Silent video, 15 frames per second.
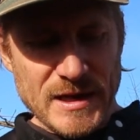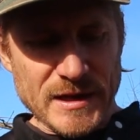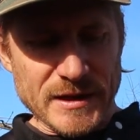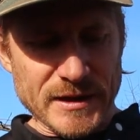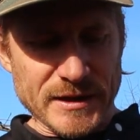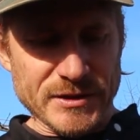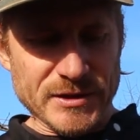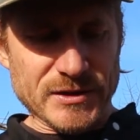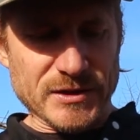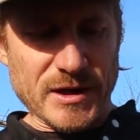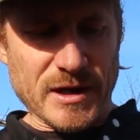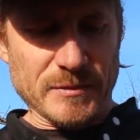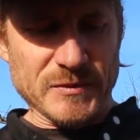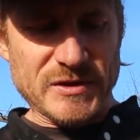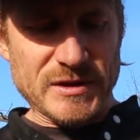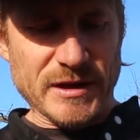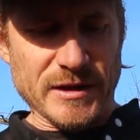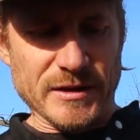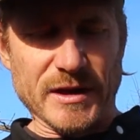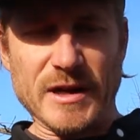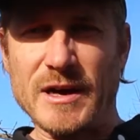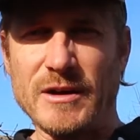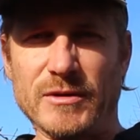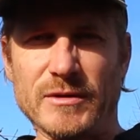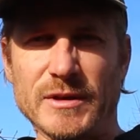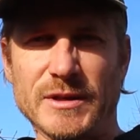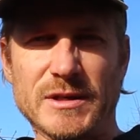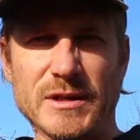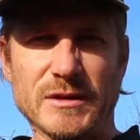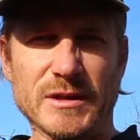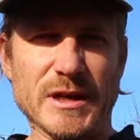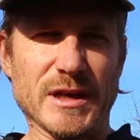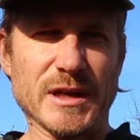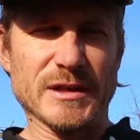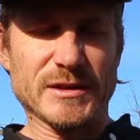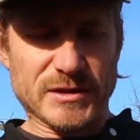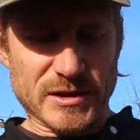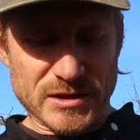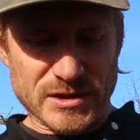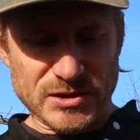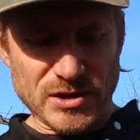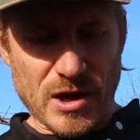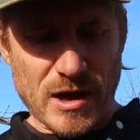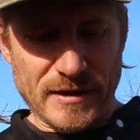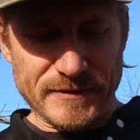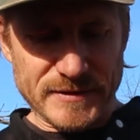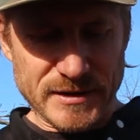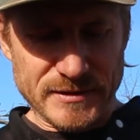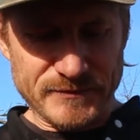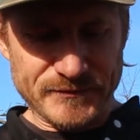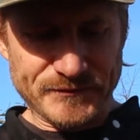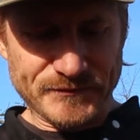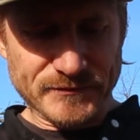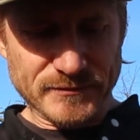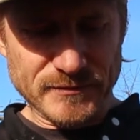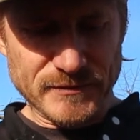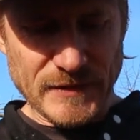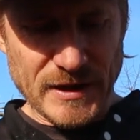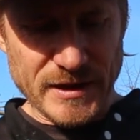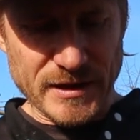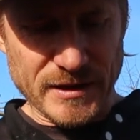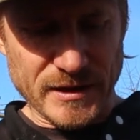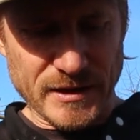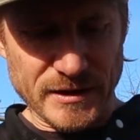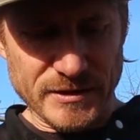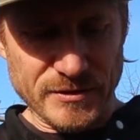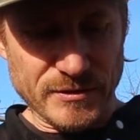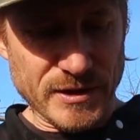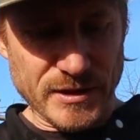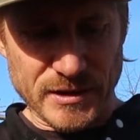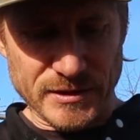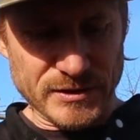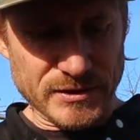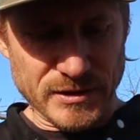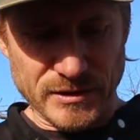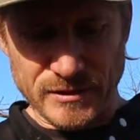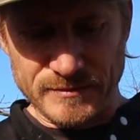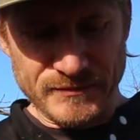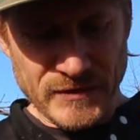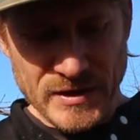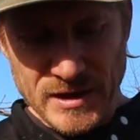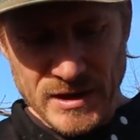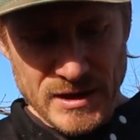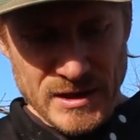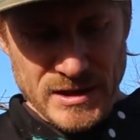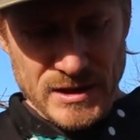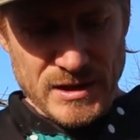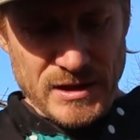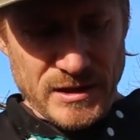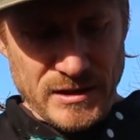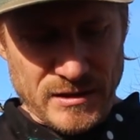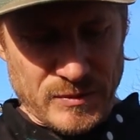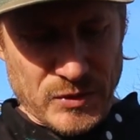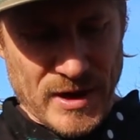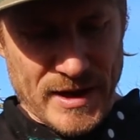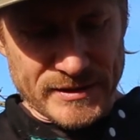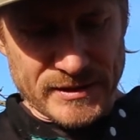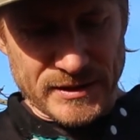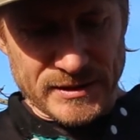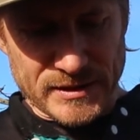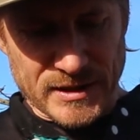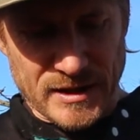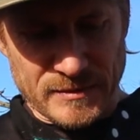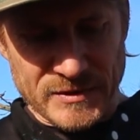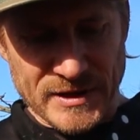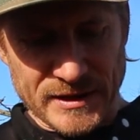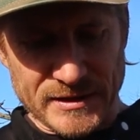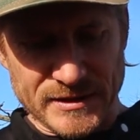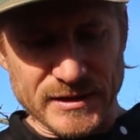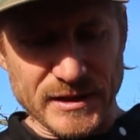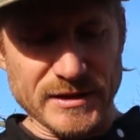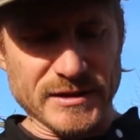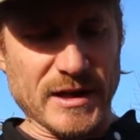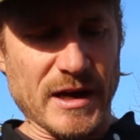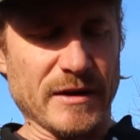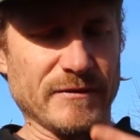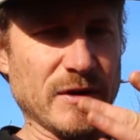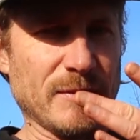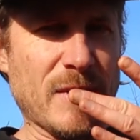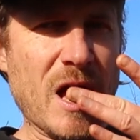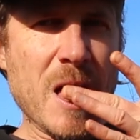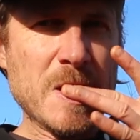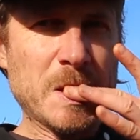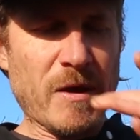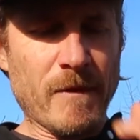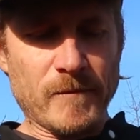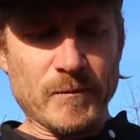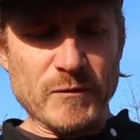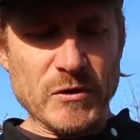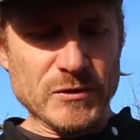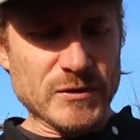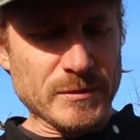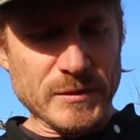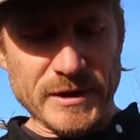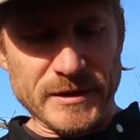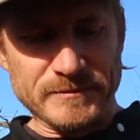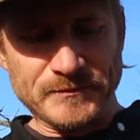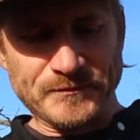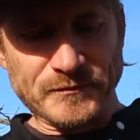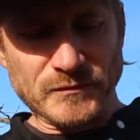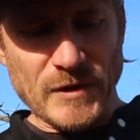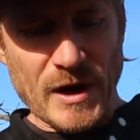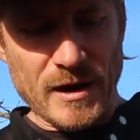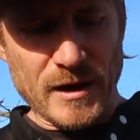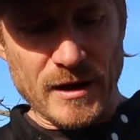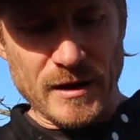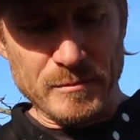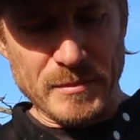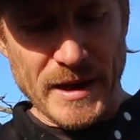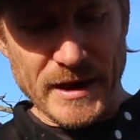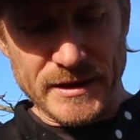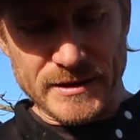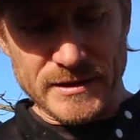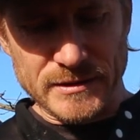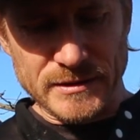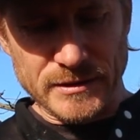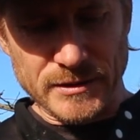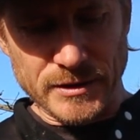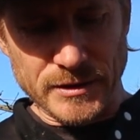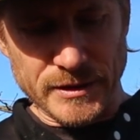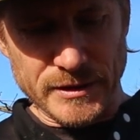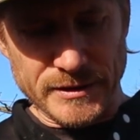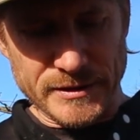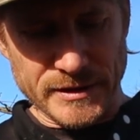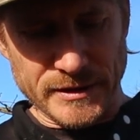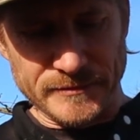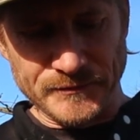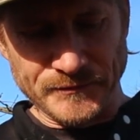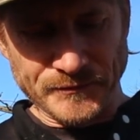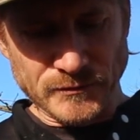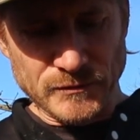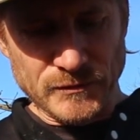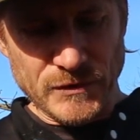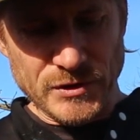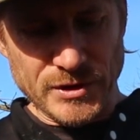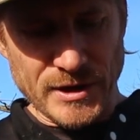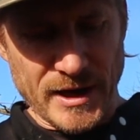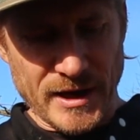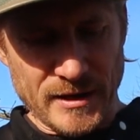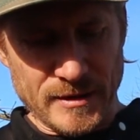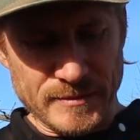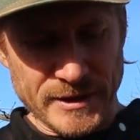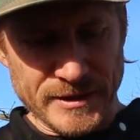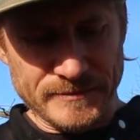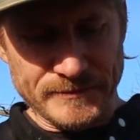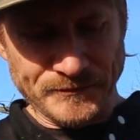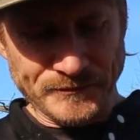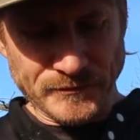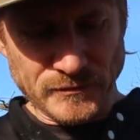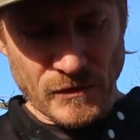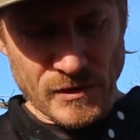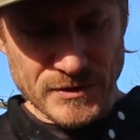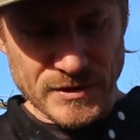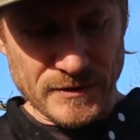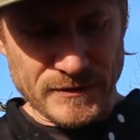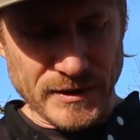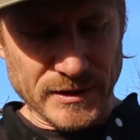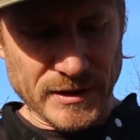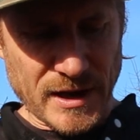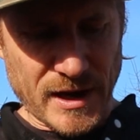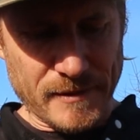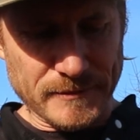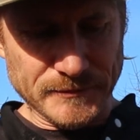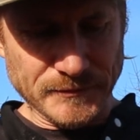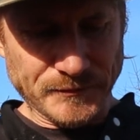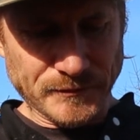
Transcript: and then just let them sit on the counter until they get soft. And you can also, you know, process them, take the seeds out of them, use them in baked goods and jam and stuff like that.